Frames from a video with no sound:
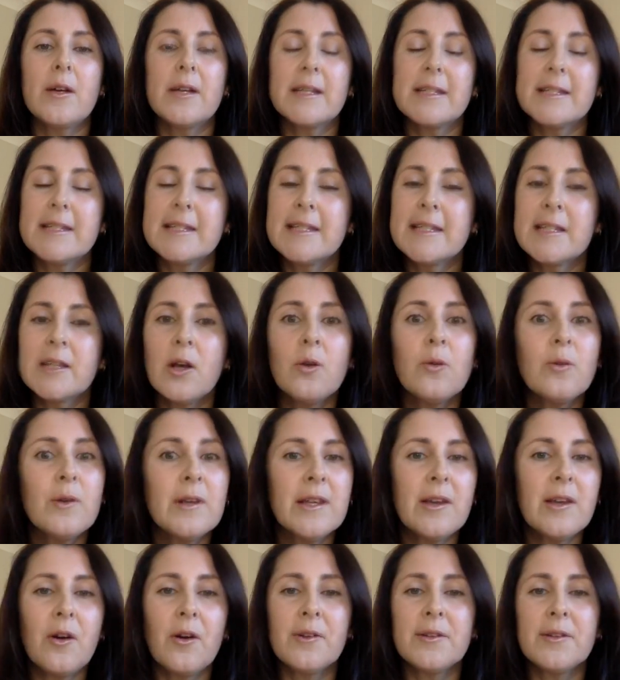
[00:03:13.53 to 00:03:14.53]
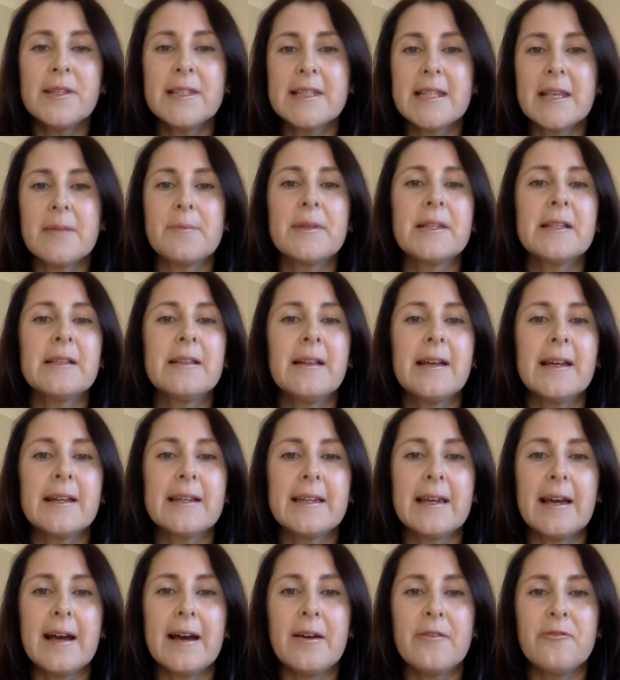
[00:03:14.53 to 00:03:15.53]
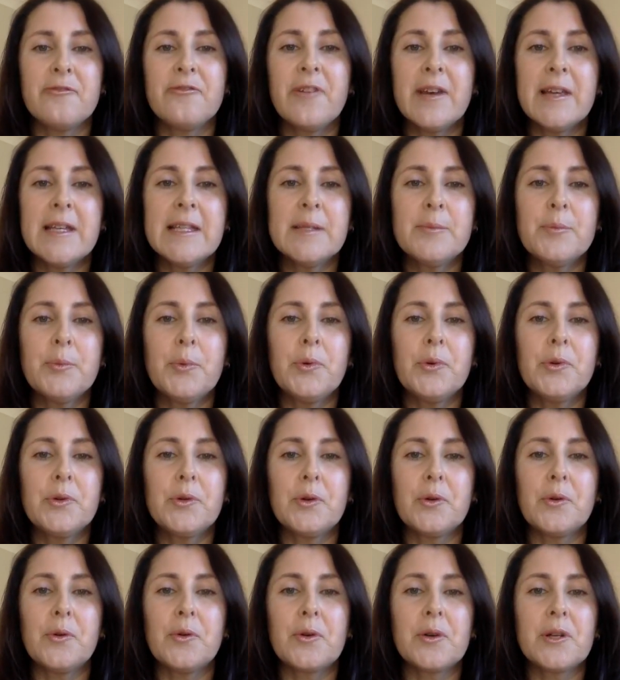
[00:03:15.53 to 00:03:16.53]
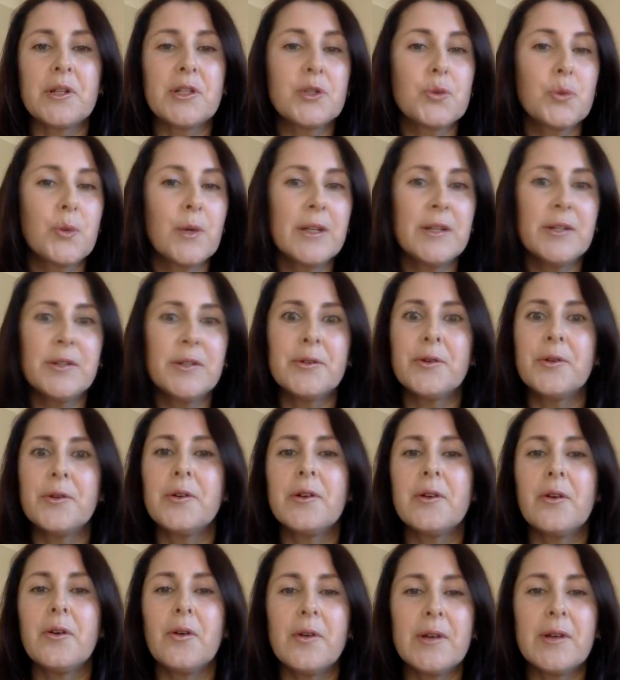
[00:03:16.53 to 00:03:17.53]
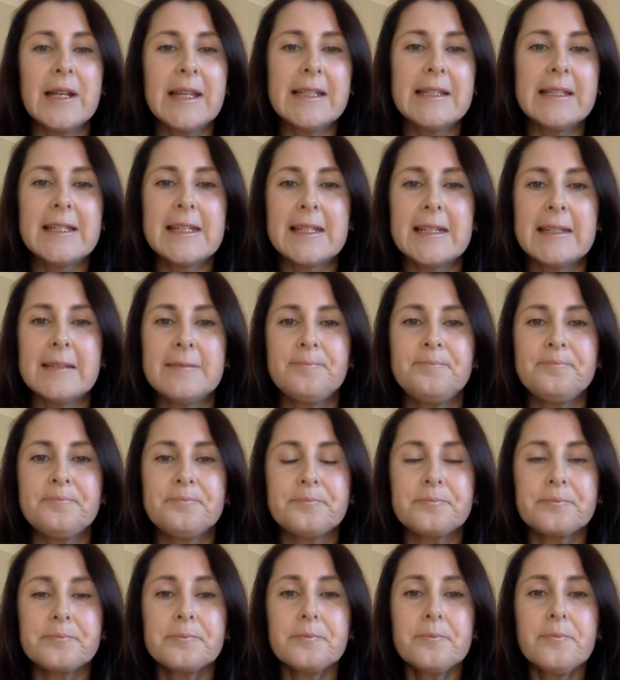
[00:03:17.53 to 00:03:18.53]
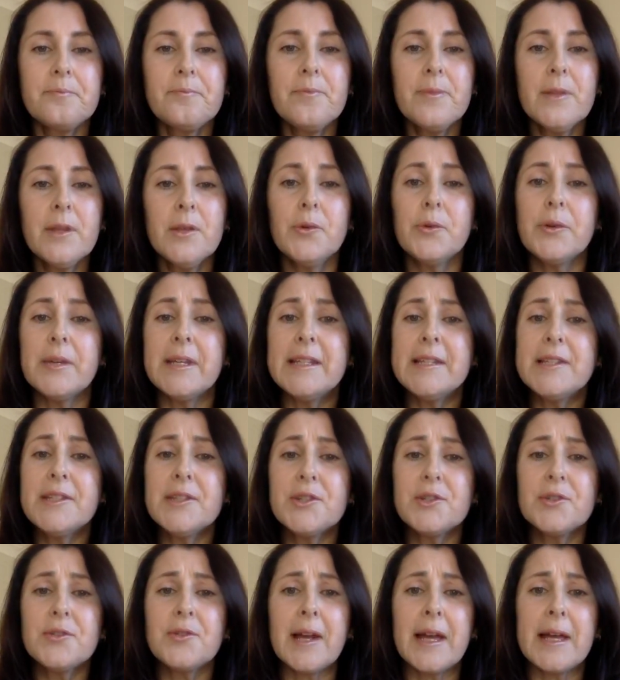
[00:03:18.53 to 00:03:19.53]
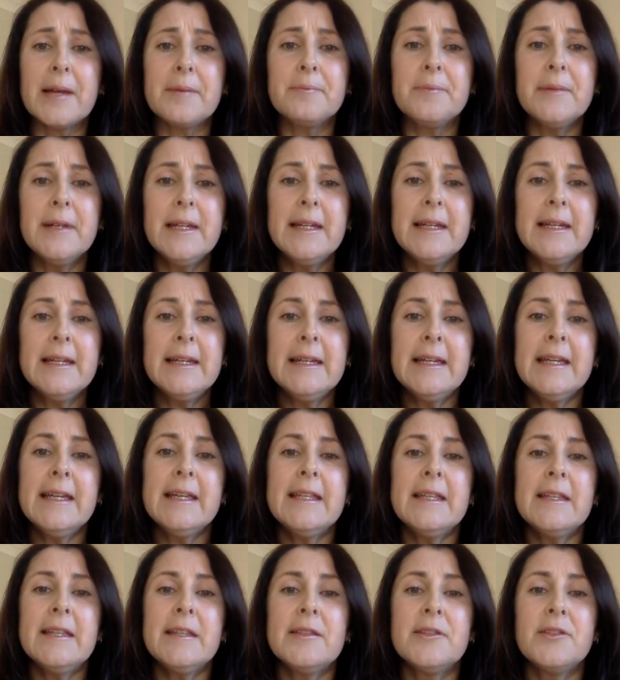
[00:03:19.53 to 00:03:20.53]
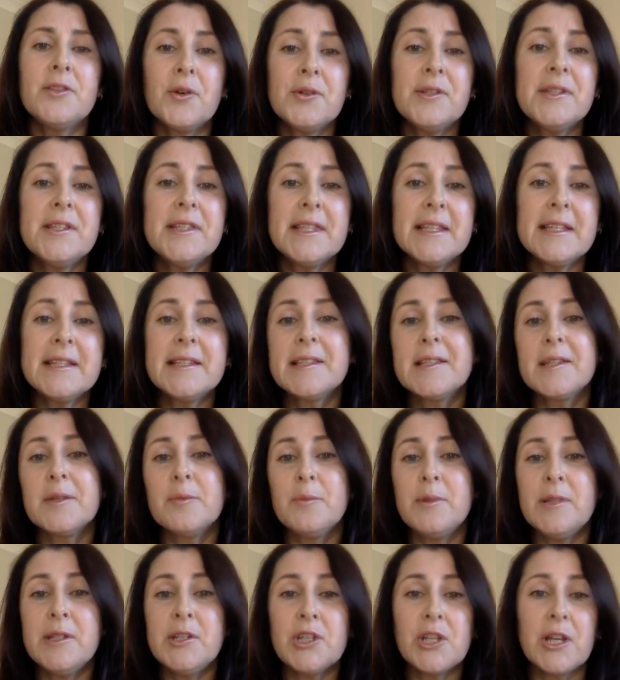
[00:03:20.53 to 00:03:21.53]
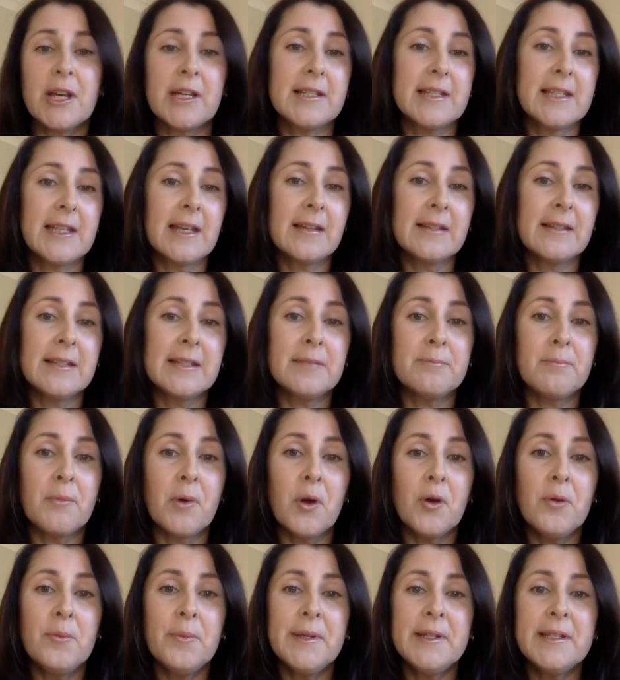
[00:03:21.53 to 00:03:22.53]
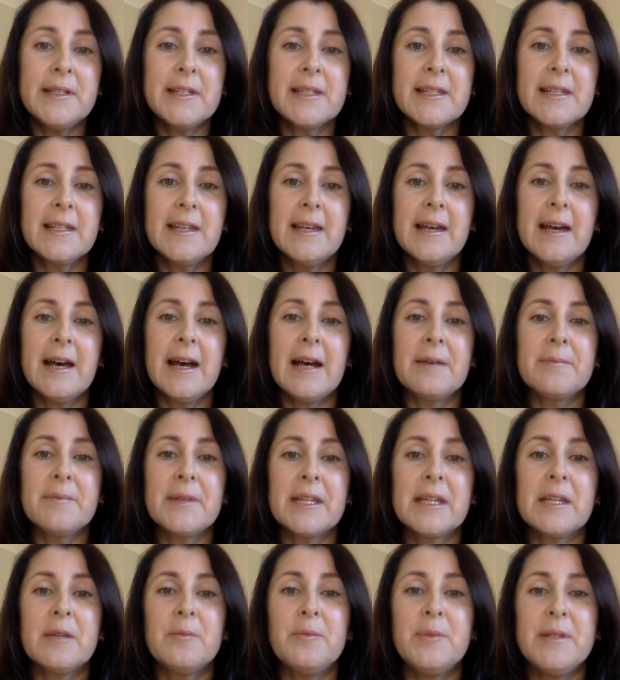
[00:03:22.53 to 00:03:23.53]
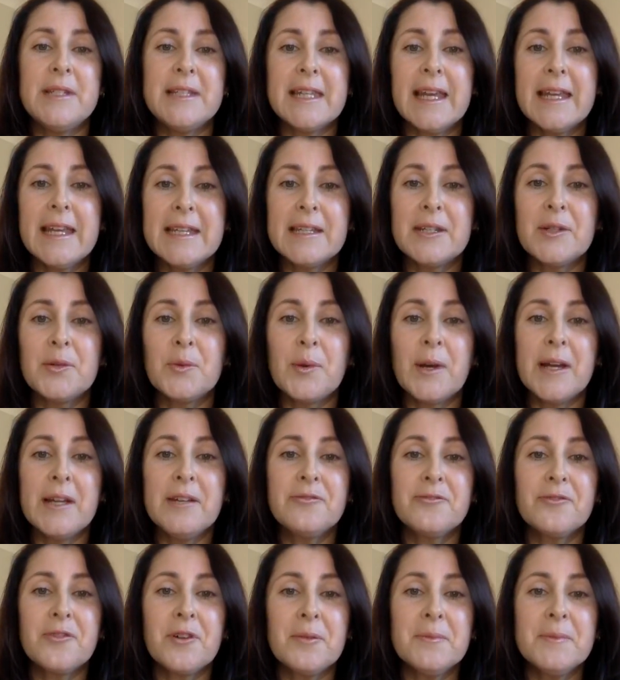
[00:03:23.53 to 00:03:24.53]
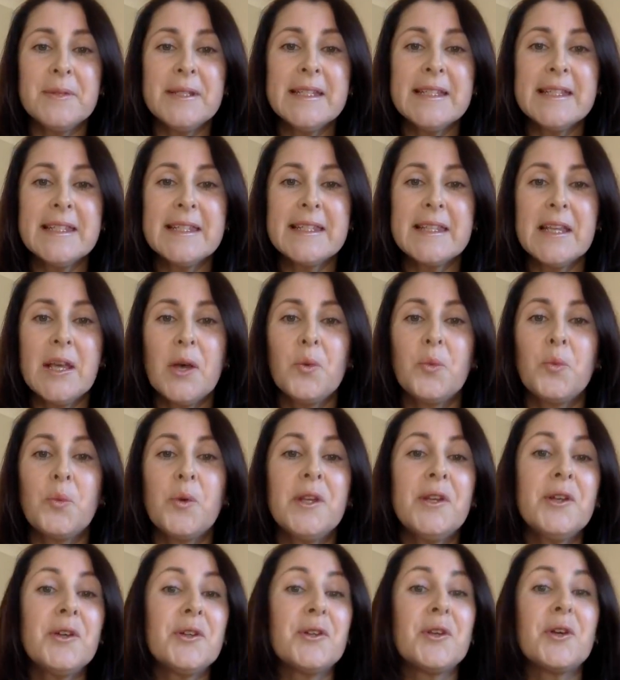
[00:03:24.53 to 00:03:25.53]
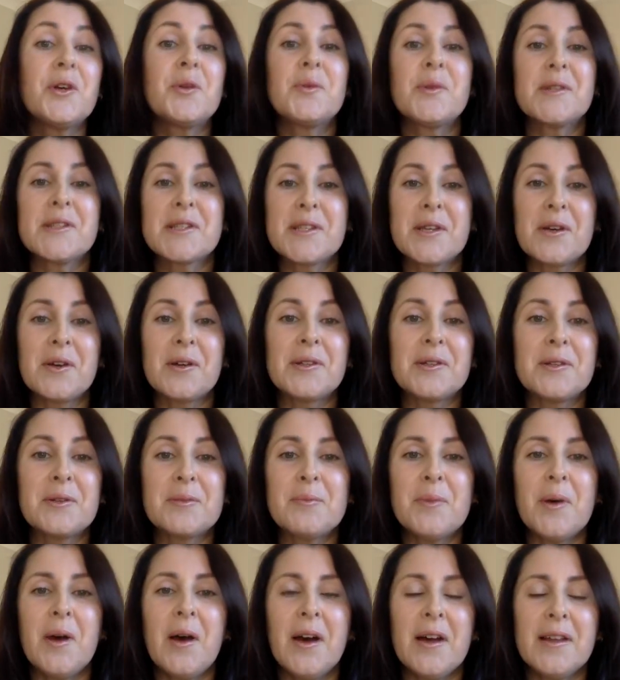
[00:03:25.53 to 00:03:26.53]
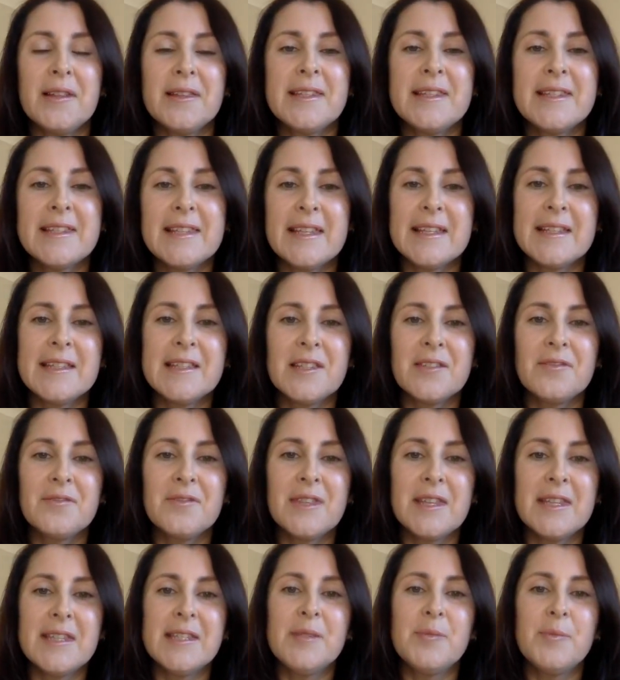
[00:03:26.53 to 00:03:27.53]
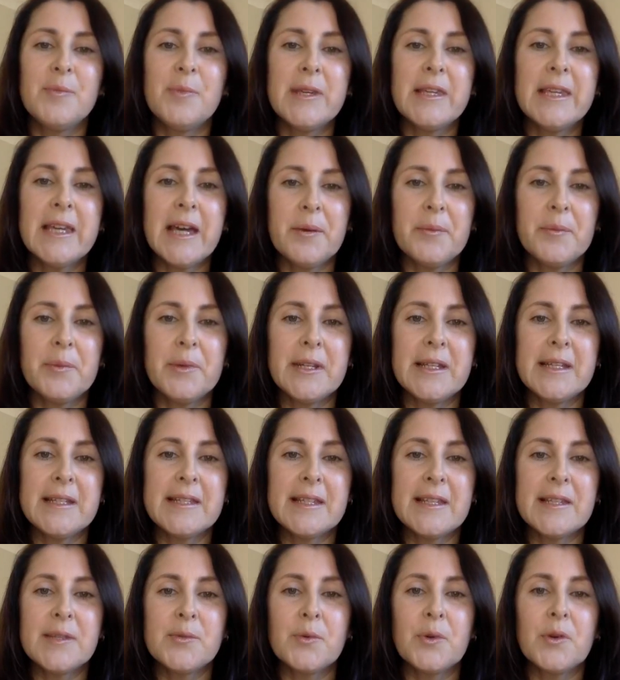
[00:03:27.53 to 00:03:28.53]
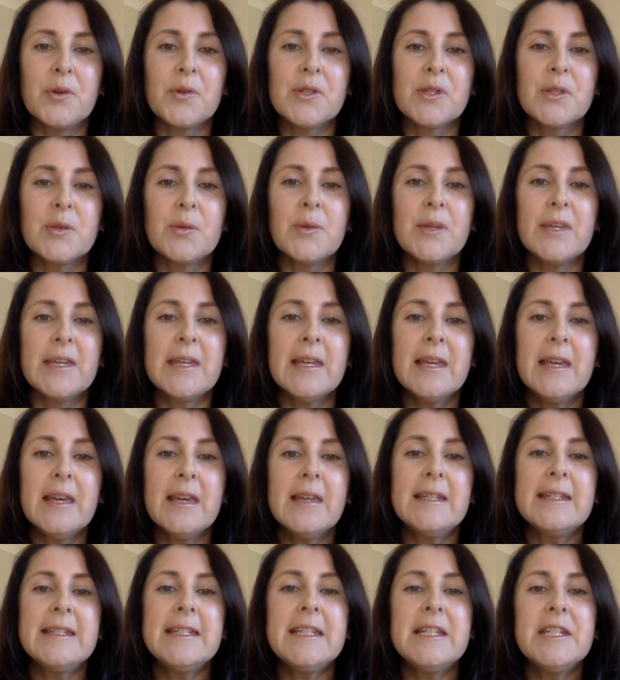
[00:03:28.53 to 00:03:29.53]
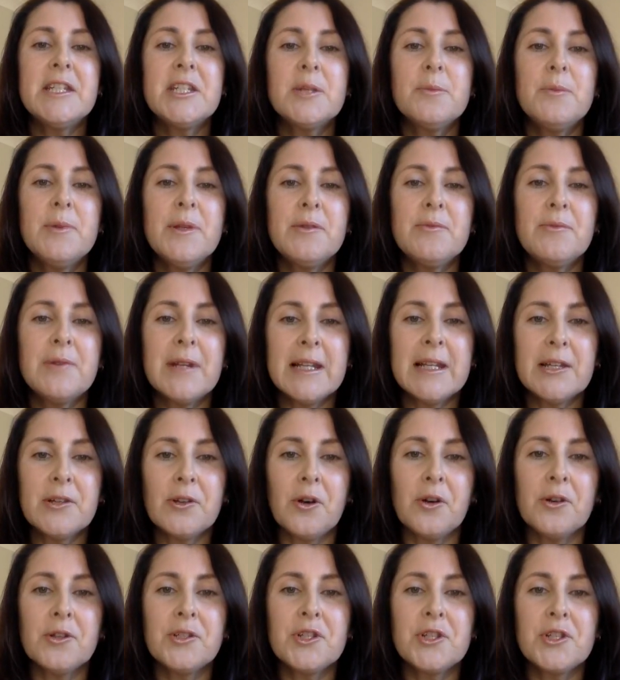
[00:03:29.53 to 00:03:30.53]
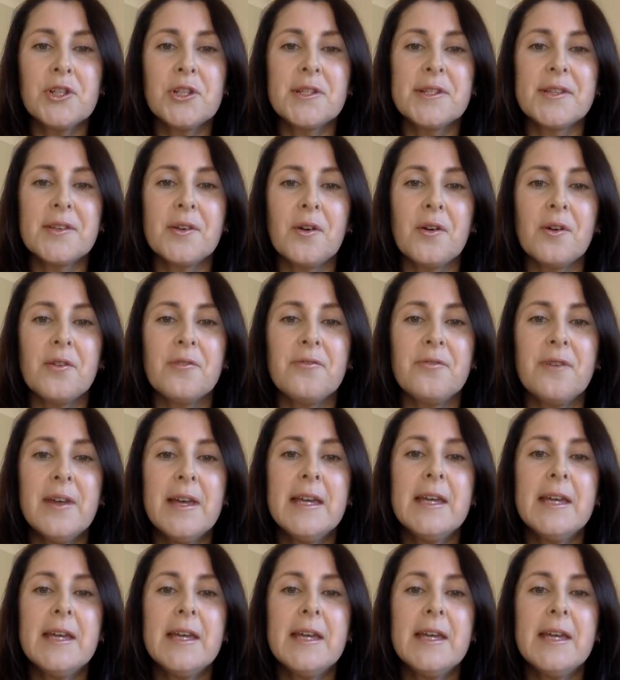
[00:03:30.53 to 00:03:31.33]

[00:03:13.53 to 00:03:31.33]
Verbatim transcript: solely on something like Facebook or on Twitter or LinkedIn or Instagram, those things can be shut down in a moment. They can be taken away from us. We don't know what's going on behind the scenes of these big companies as well, so we need to be really conscious of